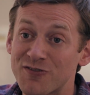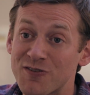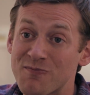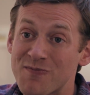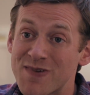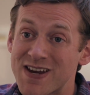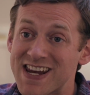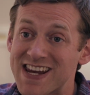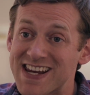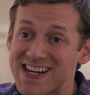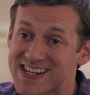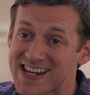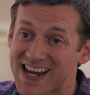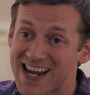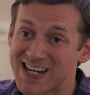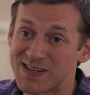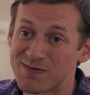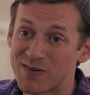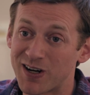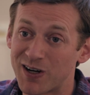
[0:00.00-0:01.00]
for me
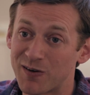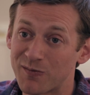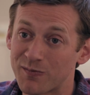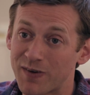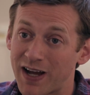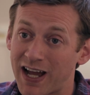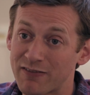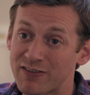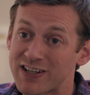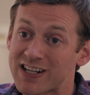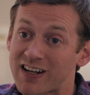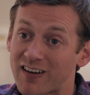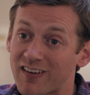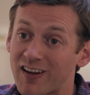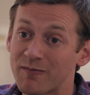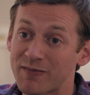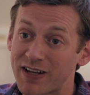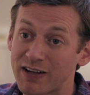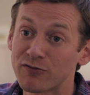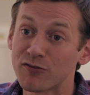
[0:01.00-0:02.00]
came up having
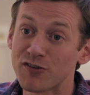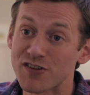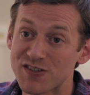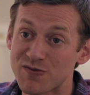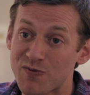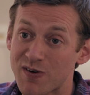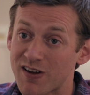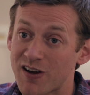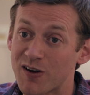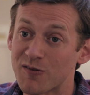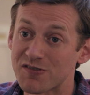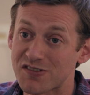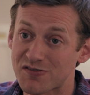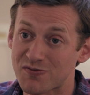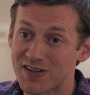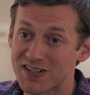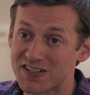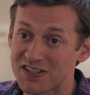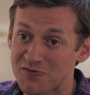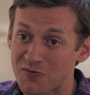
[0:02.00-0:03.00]
climbed Everest when I was
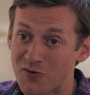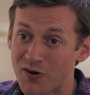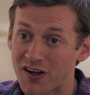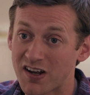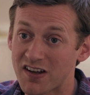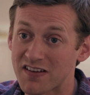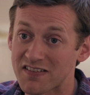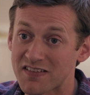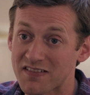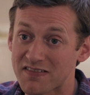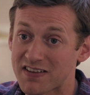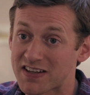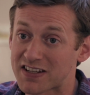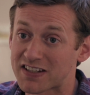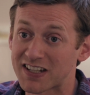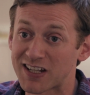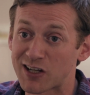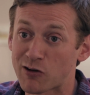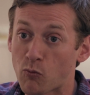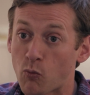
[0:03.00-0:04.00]
21,
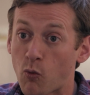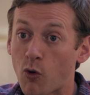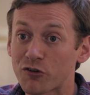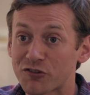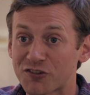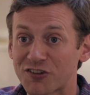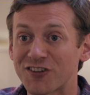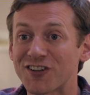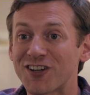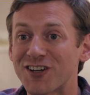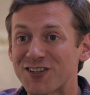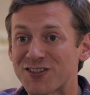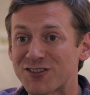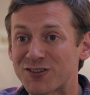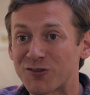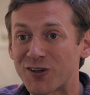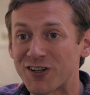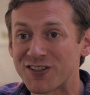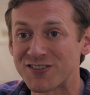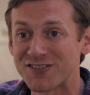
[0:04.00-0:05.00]
thinking, what on earth
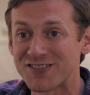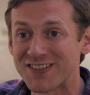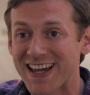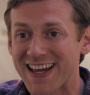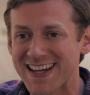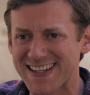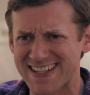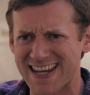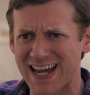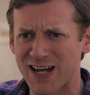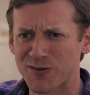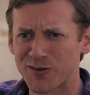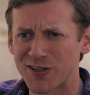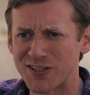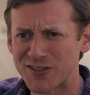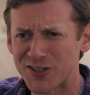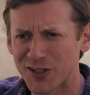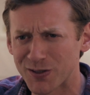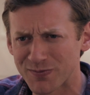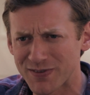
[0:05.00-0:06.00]
do I do next? How do
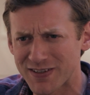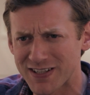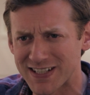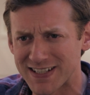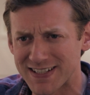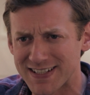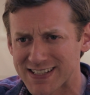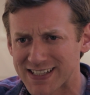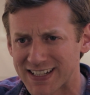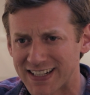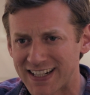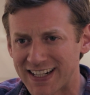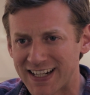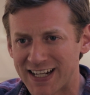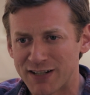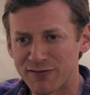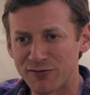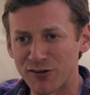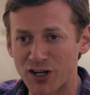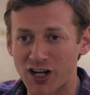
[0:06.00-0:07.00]
I top this?
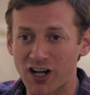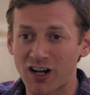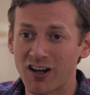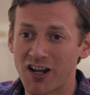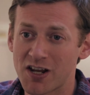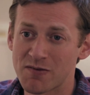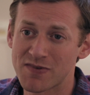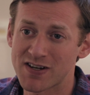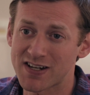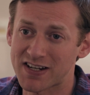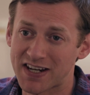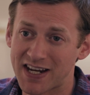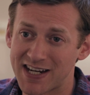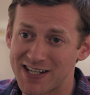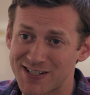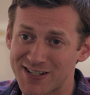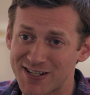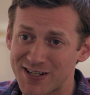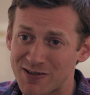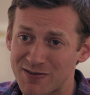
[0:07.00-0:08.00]
For a climber,
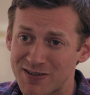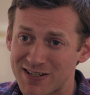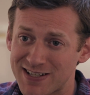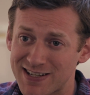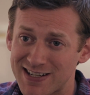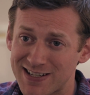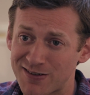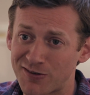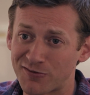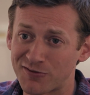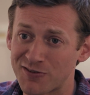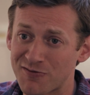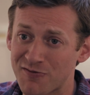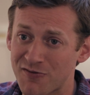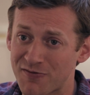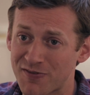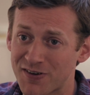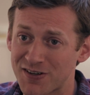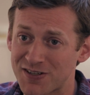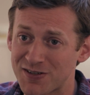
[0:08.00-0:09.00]
K2 is, is often
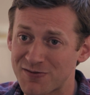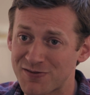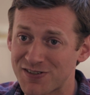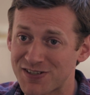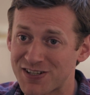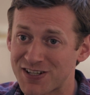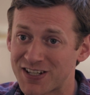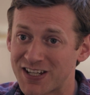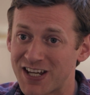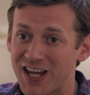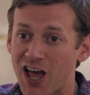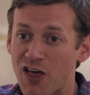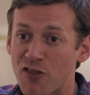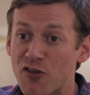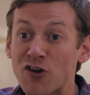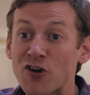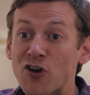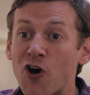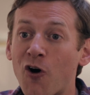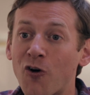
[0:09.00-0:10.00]
referred to as the,
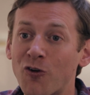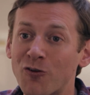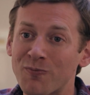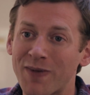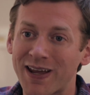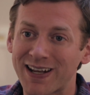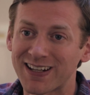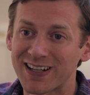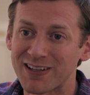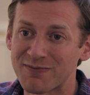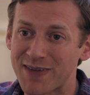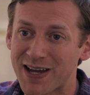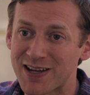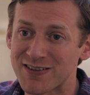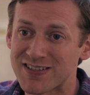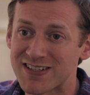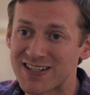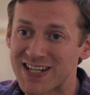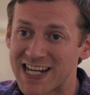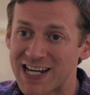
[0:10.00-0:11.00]
the gold medal of
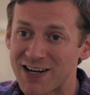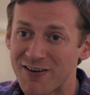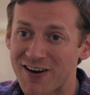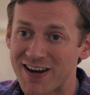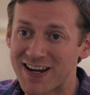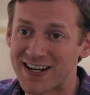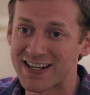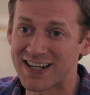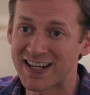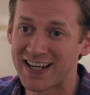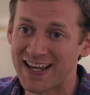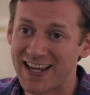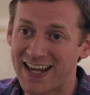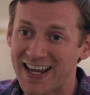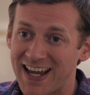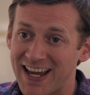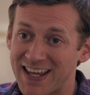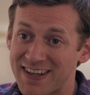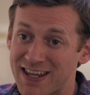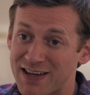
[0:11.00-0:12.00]
mountaineering,
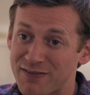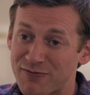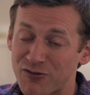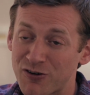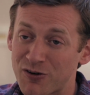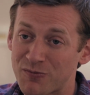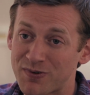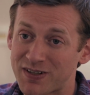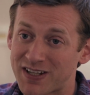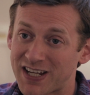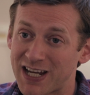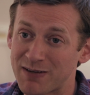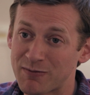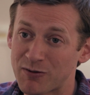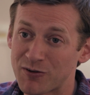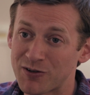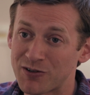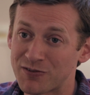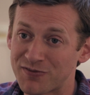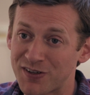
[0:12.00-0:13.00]
and therefore it became
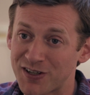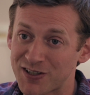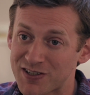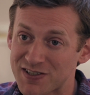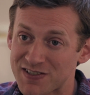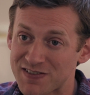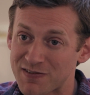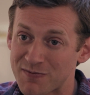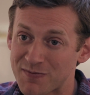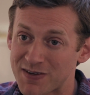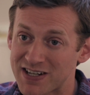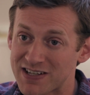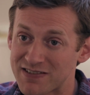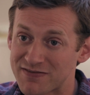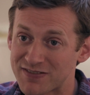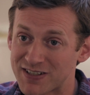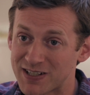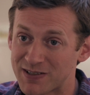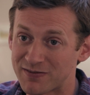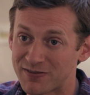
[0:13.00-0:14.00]
a real focus for me
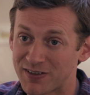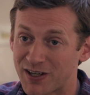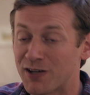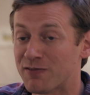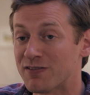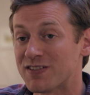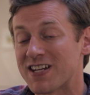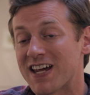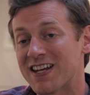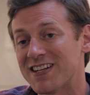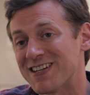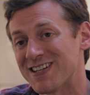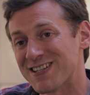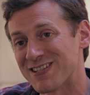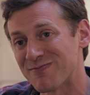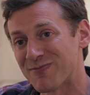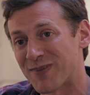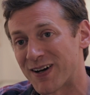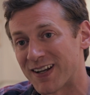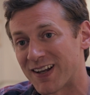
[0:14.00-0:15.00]
for, for over 10
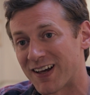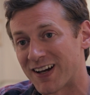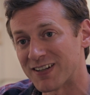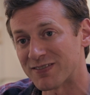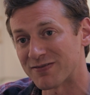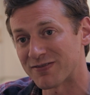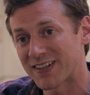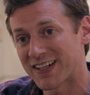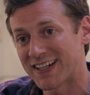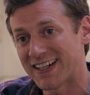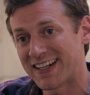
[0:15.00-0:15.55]
years of my life.